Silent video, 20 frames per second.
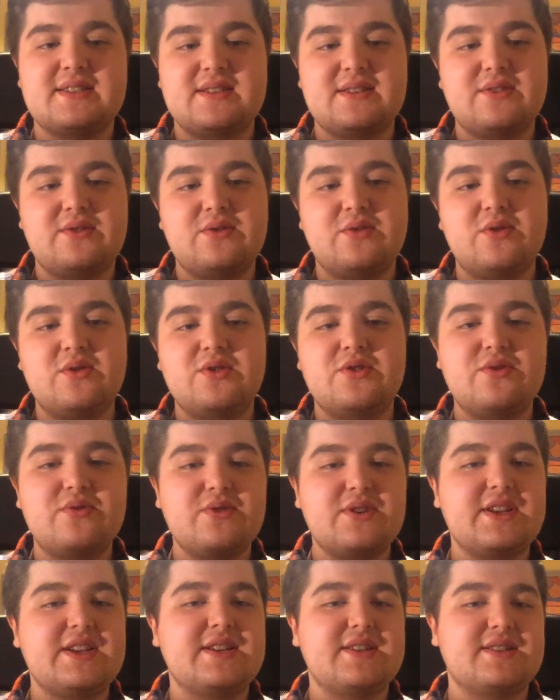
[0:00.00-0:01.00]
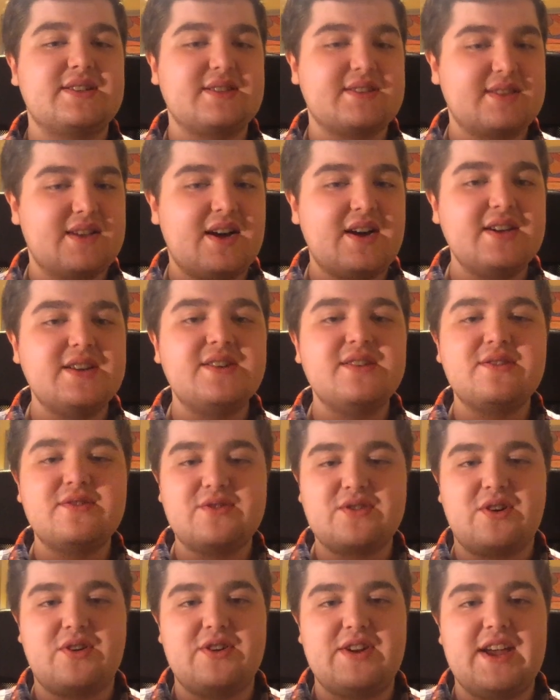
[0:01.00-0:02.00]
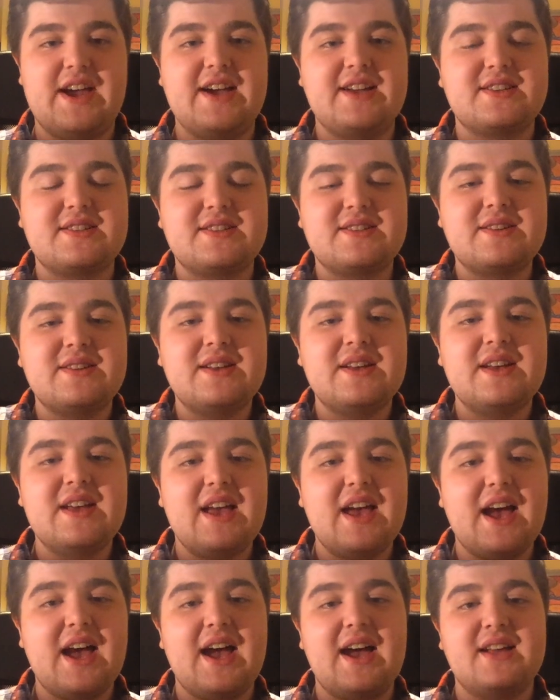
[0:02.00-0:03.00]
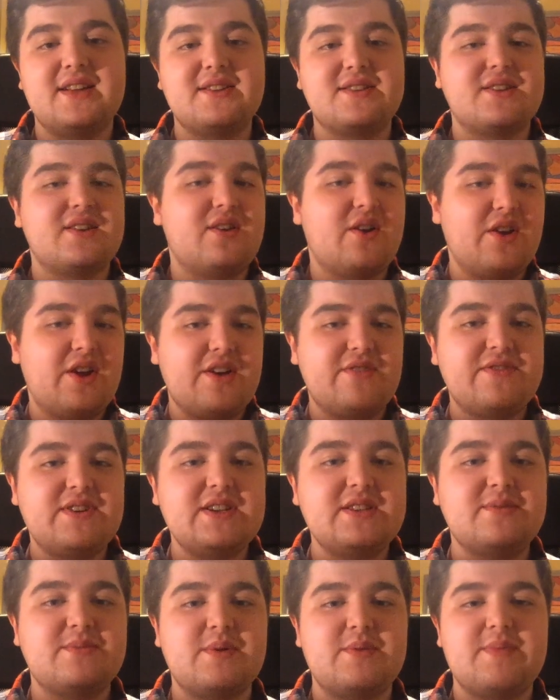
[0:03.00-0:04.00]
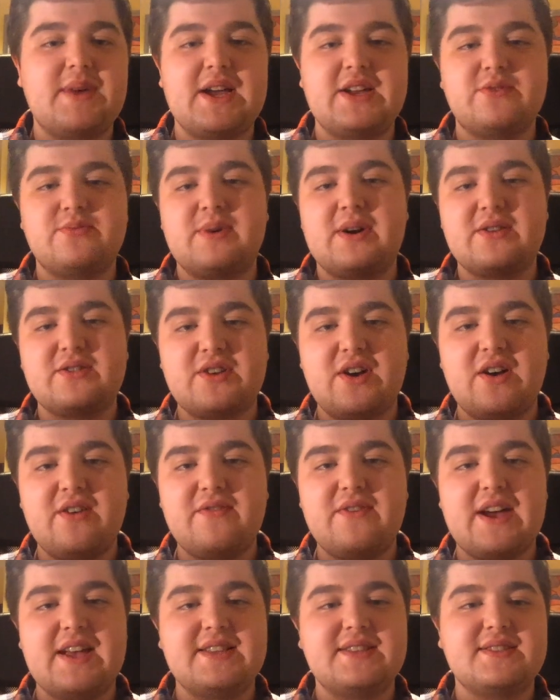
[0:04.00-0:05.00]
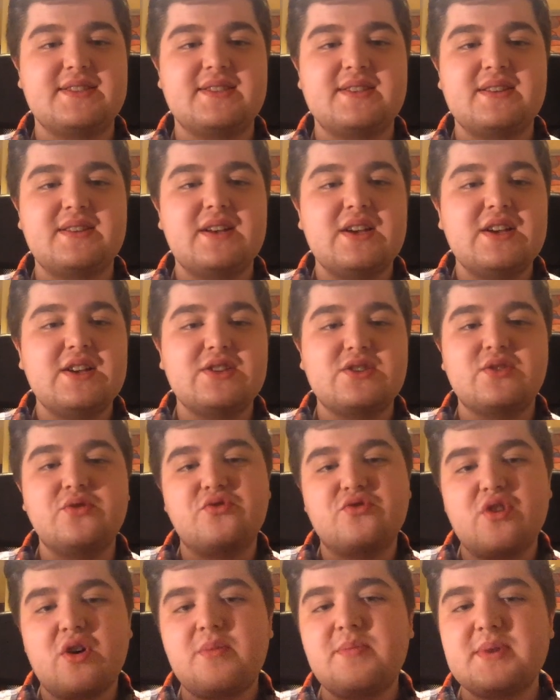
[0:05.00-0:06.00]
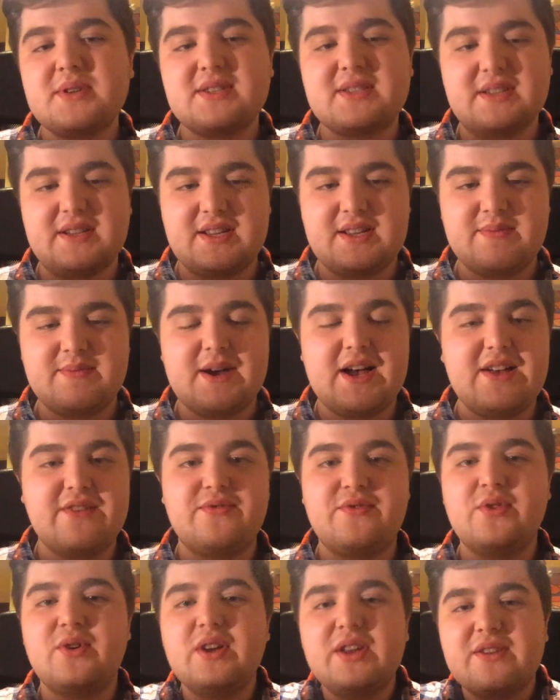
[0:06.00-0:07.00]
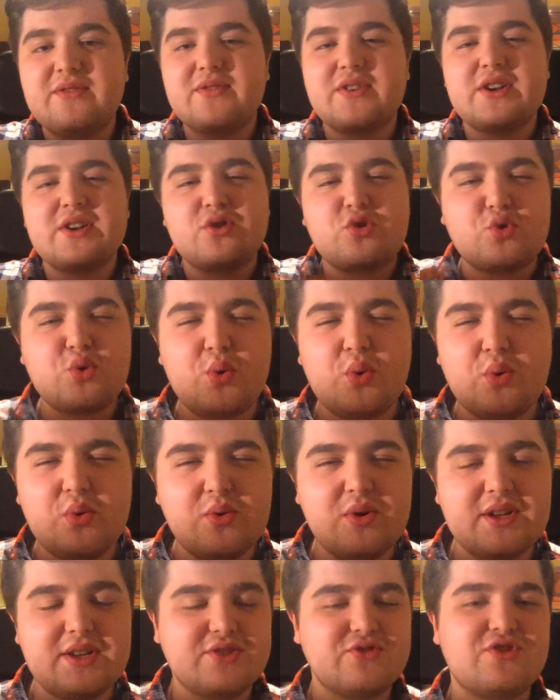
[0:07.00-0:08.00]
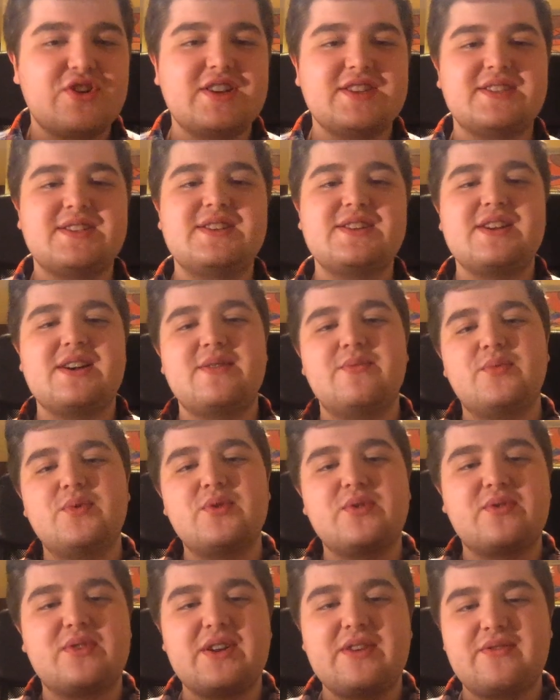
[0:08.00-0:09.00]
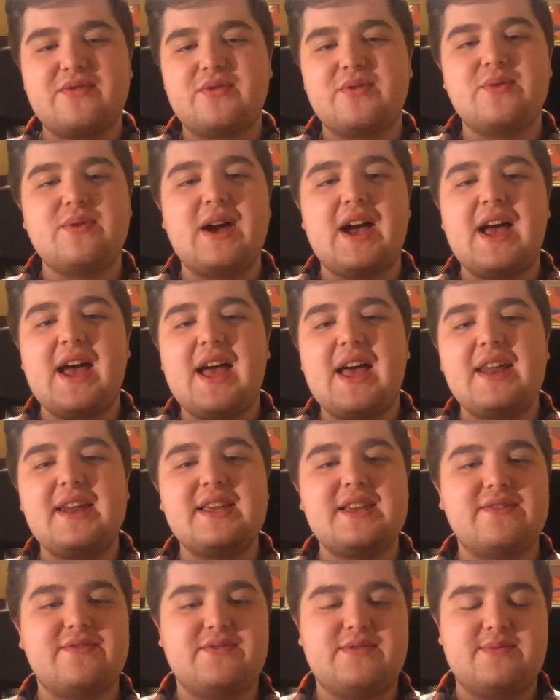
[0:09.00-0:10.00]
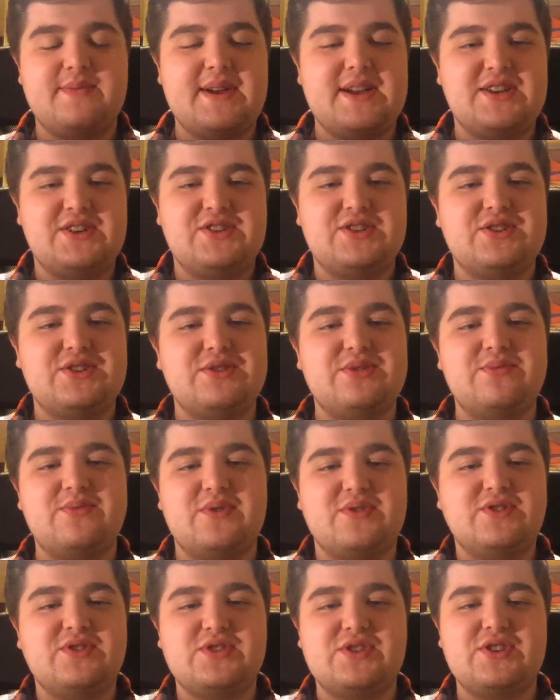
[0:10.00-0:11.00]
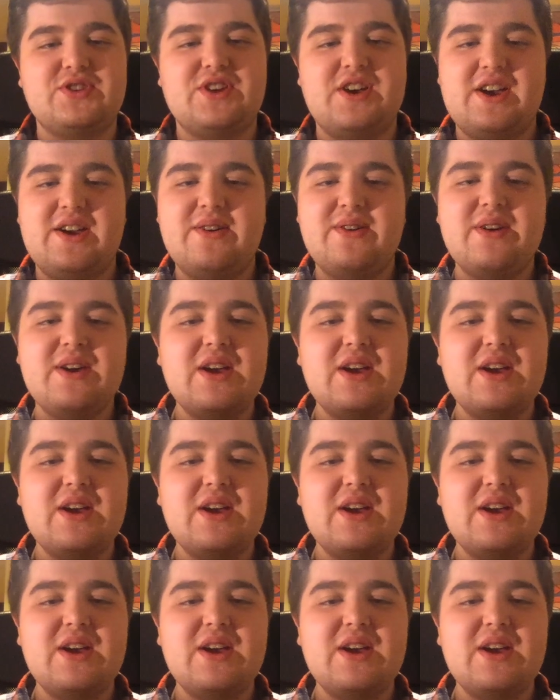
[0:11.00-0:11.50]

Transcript: youruniondesign.net and on our Facebook page about our events. So drop us an email if you're even at all interested, and we'll give you any information you want to know,